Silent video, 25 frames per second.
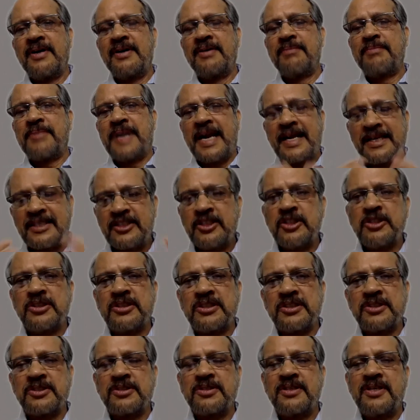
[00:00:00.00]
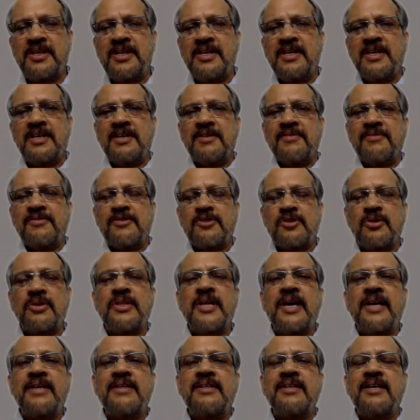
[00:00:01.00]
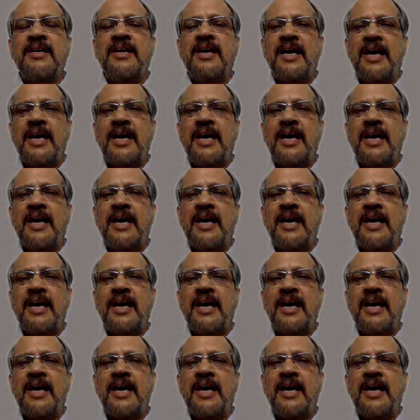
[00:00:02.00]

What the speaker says: practices, so that